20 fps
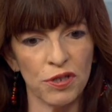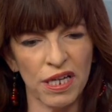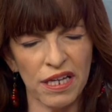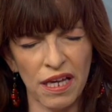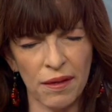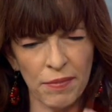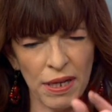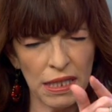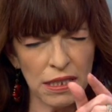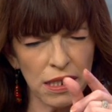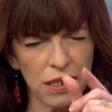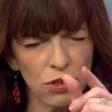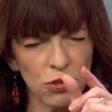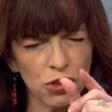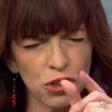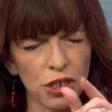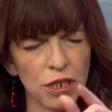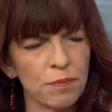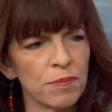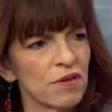They gave me a little
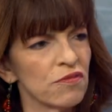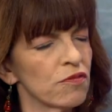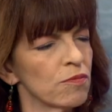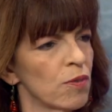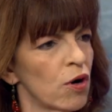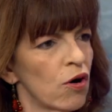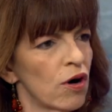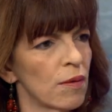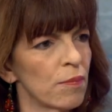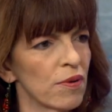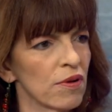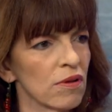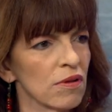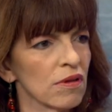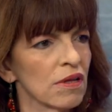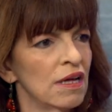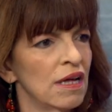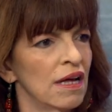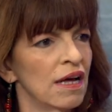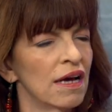chip of marble,
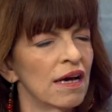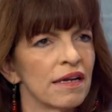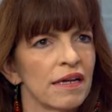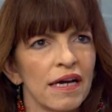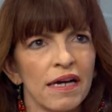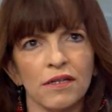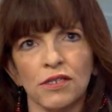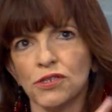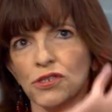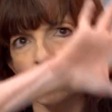and I had to